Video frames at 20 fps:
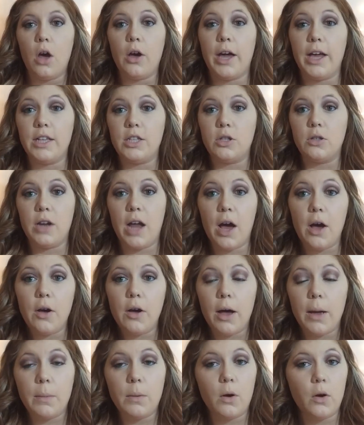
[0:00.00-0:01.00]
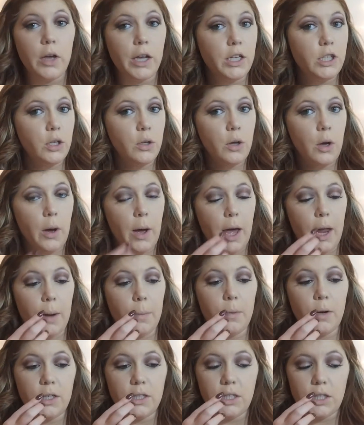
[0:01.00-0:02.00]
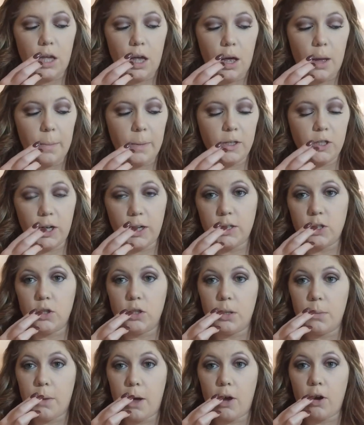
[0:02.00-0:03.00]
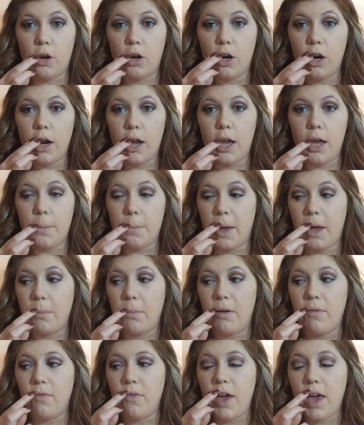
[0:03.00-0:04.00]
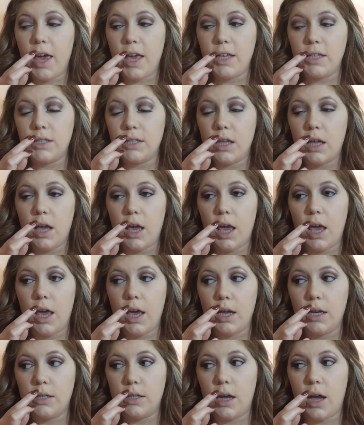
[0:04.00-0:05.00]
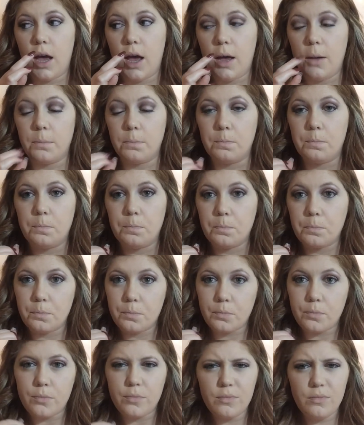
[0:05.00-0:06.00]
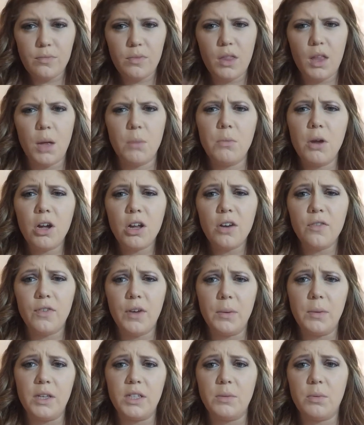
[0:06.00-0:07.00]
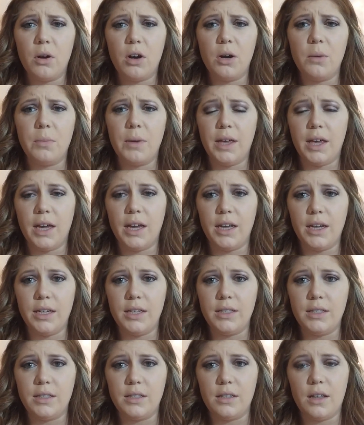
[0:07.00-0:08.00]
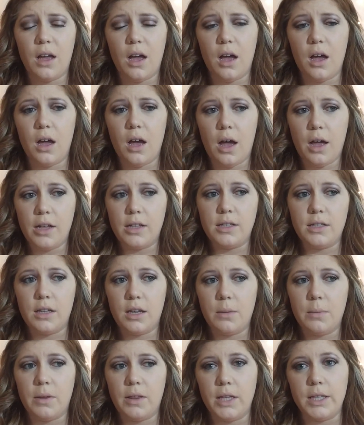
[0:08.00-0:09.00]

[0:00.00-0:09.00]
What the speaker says: Okay, so now I'm going to go ahead and put some translucent powder and bake my face. And I'm not going to film this part because it's going to be